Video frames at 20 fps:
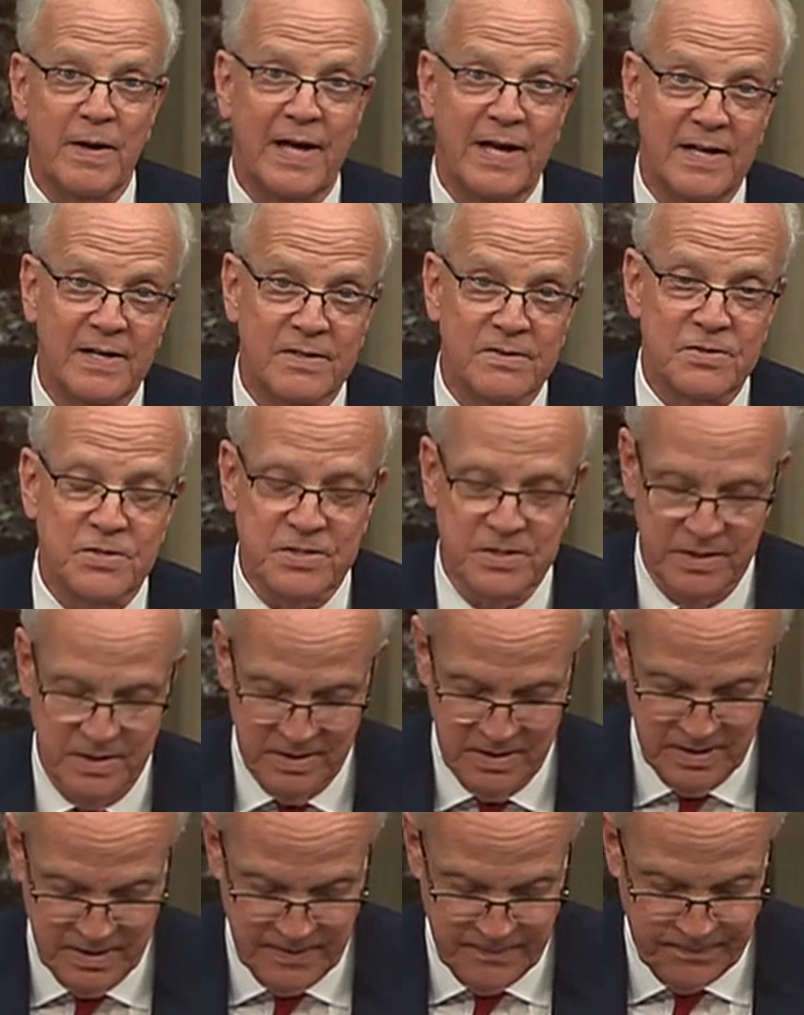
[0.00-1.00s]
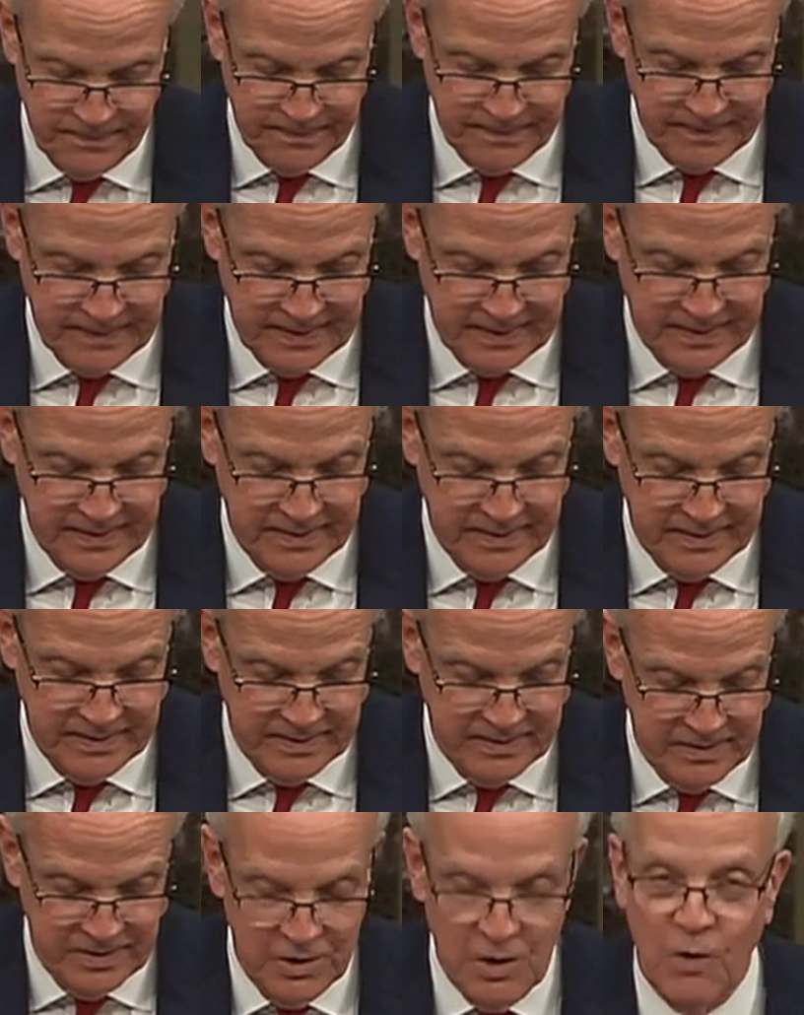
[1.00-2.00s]
ends.
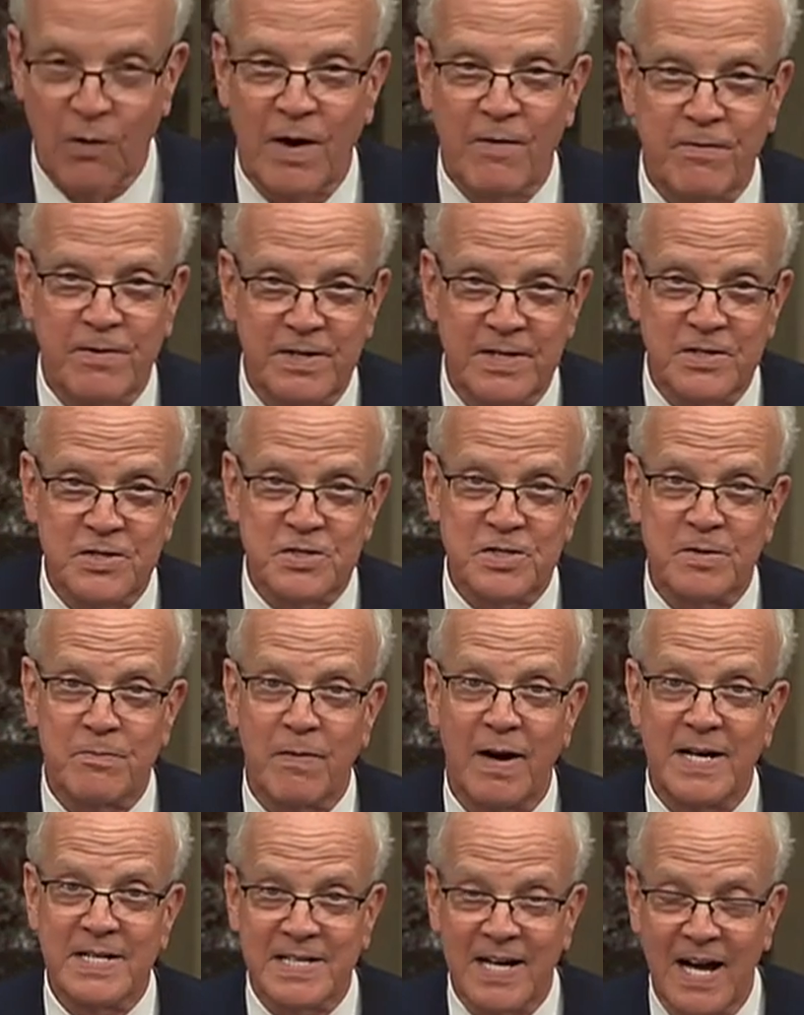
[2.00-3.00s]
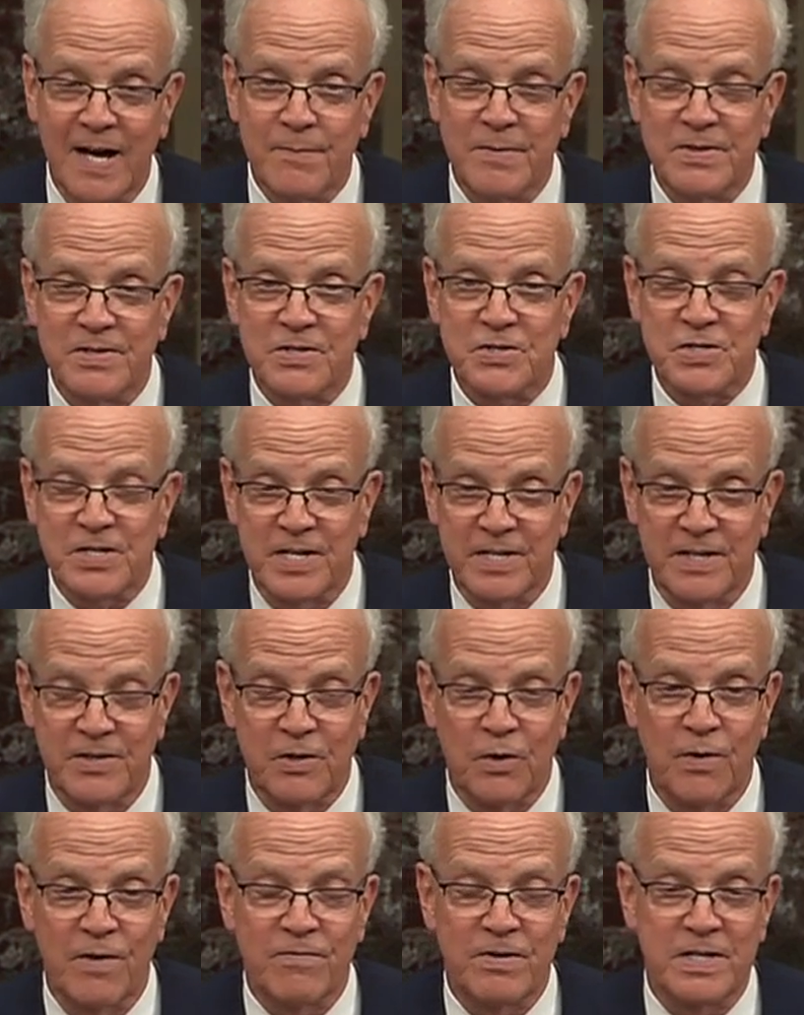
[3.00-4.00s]
No evidence in my time in the Senate,
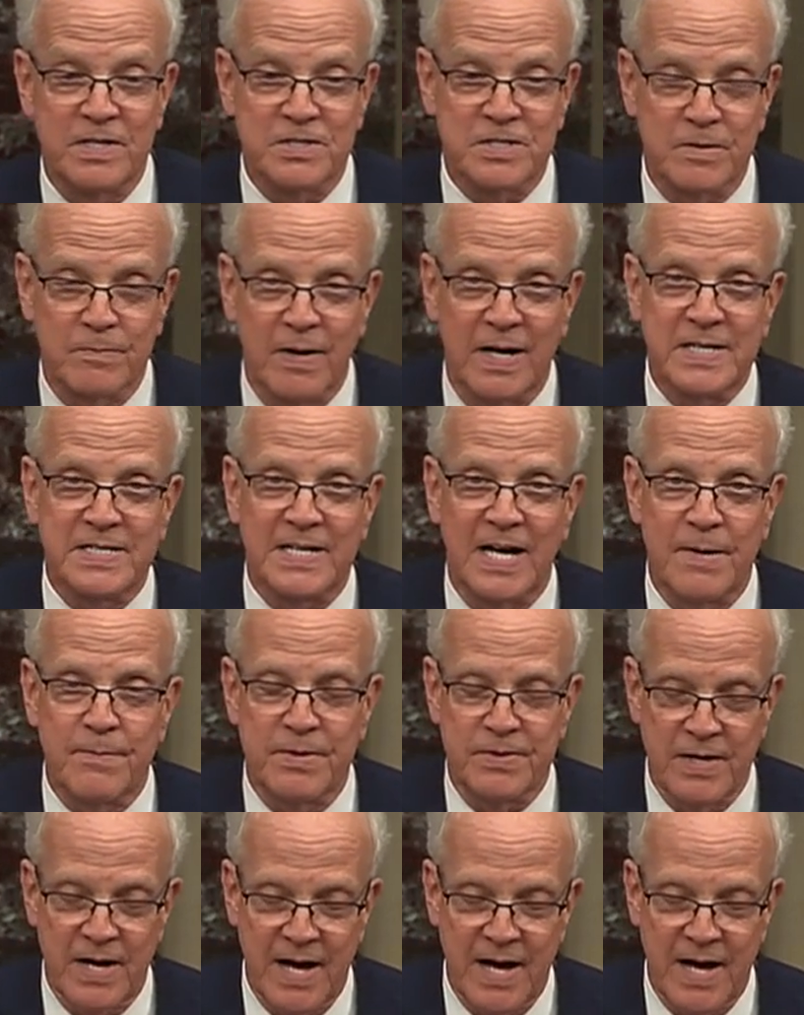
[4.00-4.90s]
no evidence in my time in the